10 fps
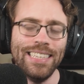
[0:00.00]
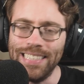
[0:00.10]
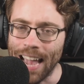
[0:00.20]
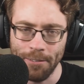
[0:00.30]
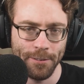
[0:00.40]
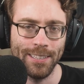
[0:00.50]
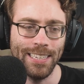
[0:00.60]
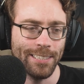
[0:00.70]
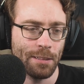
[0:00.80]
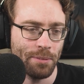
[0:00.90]

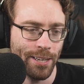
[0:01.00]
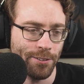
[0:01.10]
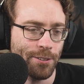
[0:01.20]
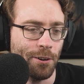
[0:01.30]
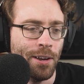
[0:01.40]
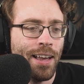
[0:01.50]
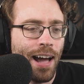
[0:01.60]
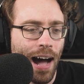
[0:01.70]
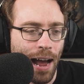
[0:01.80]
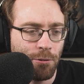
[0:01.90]
definitely is the blender. So
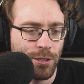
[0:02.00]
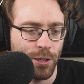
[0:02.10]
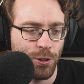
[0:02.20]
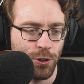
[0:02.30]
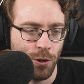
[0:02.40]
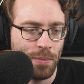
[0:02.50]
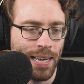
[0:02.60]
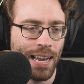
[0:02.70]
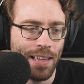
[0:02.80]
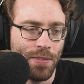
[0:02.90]
I was assuming